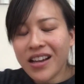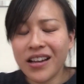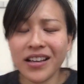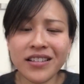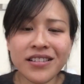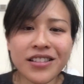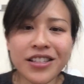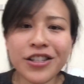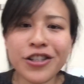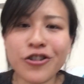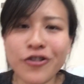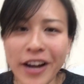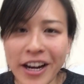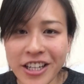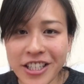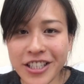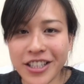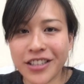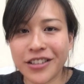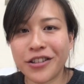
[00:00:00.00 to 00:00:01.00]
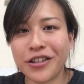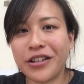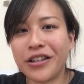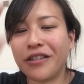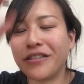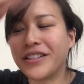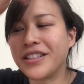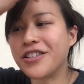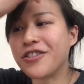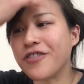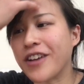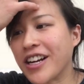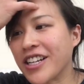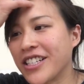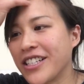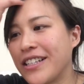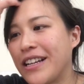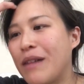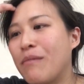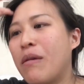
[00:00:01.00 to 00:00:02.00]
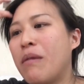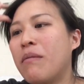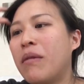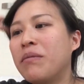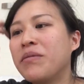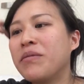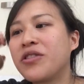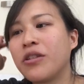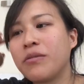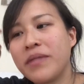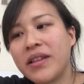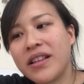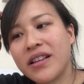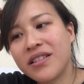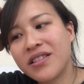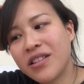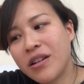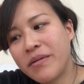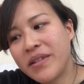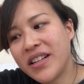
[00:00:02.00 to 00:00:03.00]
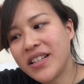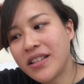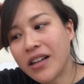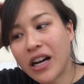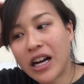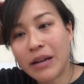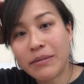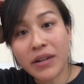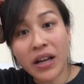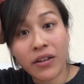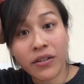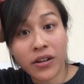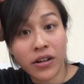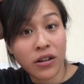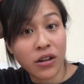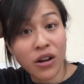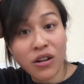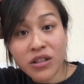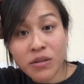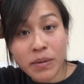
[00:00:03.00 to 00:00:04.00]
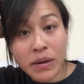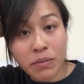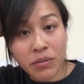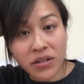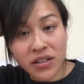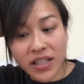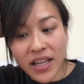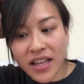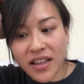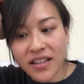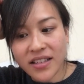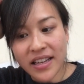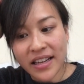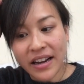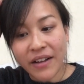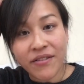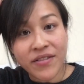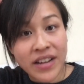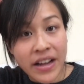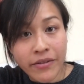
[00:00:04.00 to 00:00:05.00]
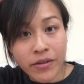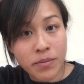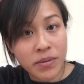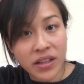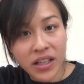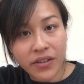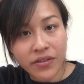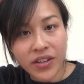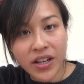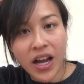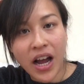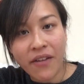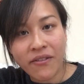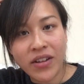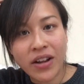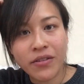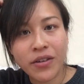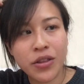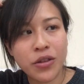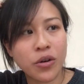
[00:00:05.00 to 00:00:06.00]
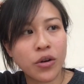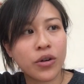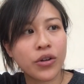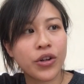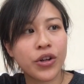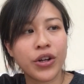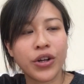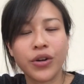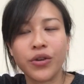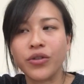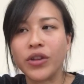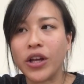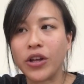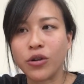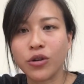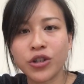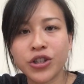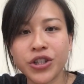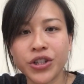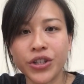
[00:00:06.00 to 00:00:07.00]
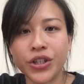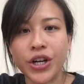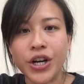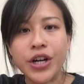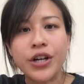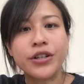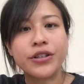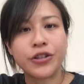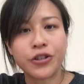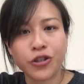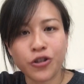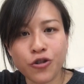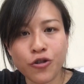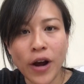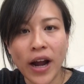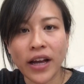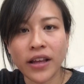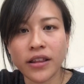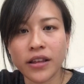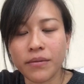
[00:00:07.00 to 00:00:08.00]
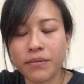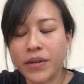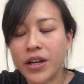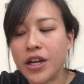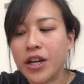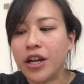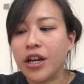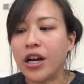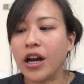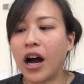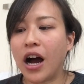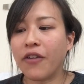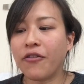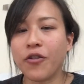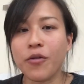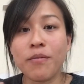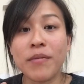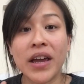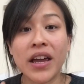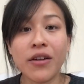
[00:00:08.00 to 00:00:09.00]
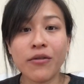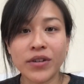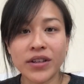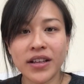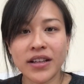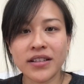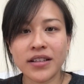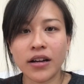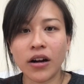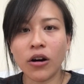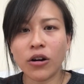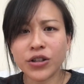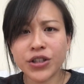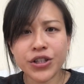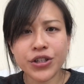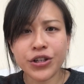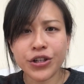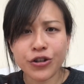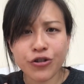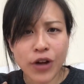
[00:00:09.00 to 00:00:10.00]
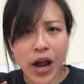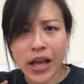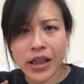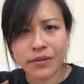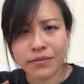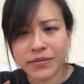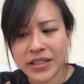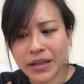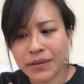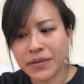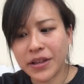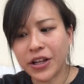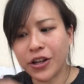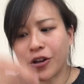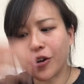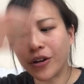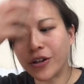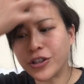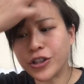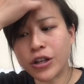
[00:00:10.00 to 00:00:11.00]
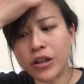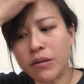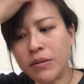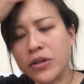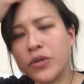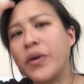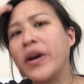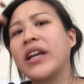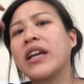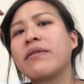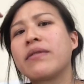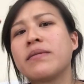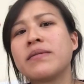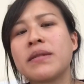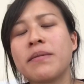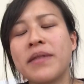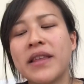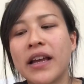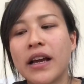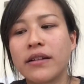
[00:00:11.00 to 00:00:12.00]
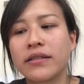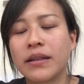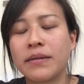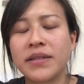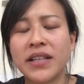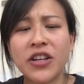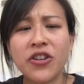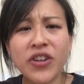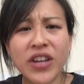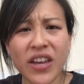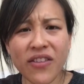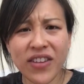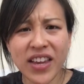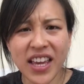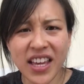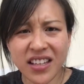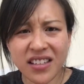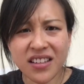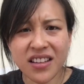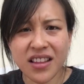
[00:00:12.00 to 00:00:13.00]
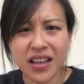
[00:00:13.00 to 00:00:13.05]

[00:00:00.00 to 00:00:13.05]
is distraction, good old distraction. Now, my mum's told me this so many times. I've heard loads of people say this and I've never believed it. I've never thought, you know, that you should distract them. For me, when they said, oh, just distract them with something, you know, show them a toy, give them something else, I'm saying, you're giving in to